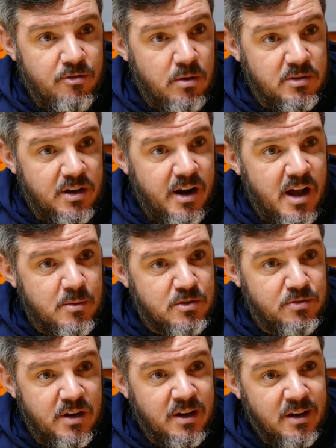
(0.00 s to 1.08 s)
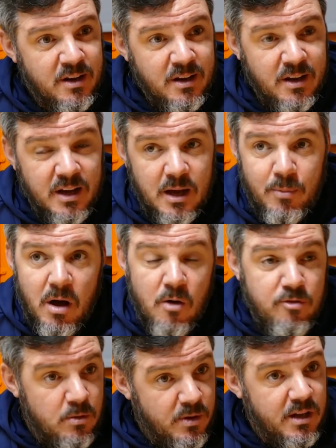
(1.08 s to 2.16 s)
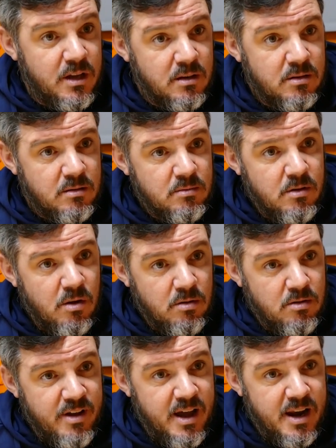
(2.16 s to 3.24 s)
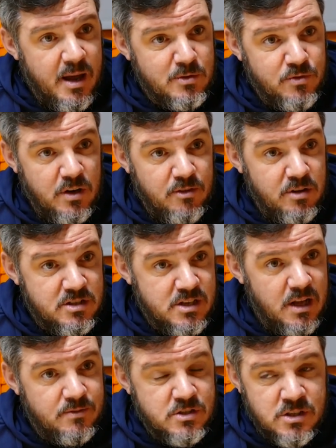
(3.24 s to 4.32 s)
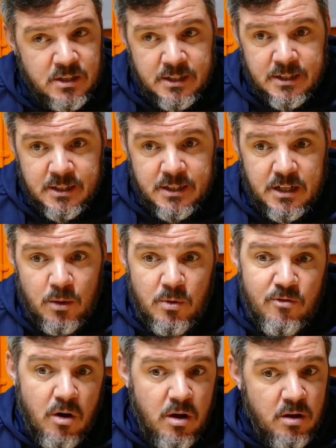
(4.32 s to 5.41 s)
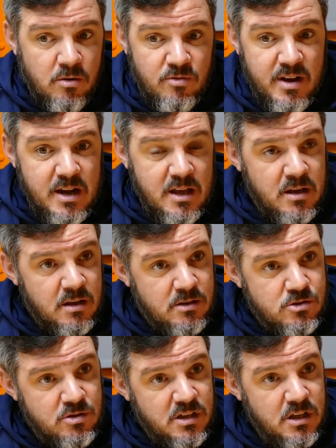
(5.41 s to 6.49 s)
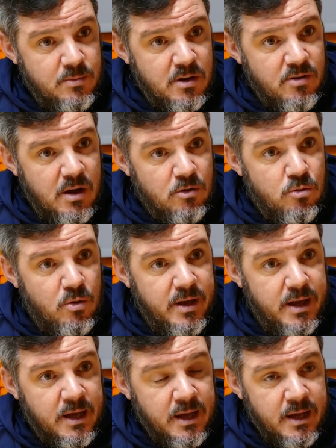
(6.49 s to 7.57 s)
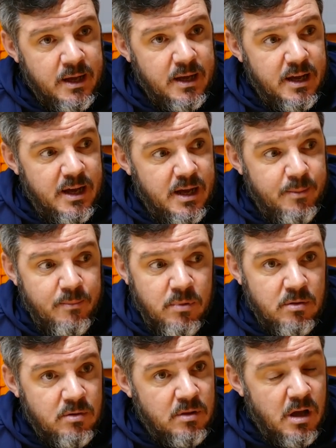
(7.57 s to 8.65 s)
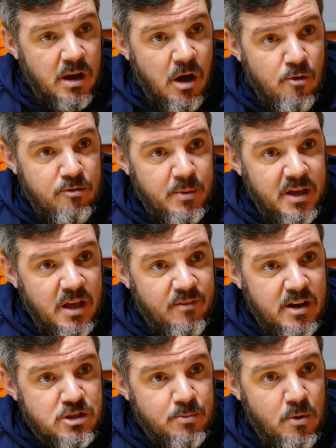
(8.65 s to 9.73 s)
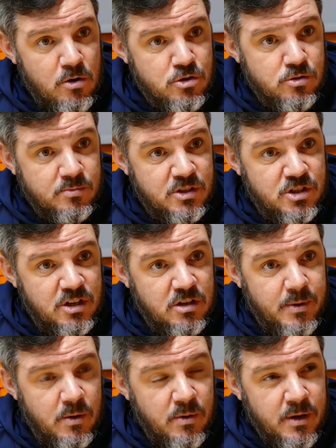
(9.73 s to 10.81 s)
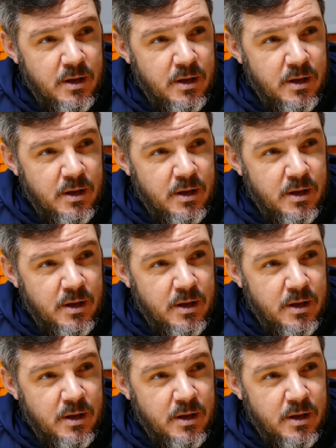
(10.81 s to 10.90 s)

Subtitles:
forward to their atmosphere, but hopefully we can create an atmosphere for ourselves. You know, we've got to really try to keep the crowd quiet, and hopefully we can give our support something to cheer about.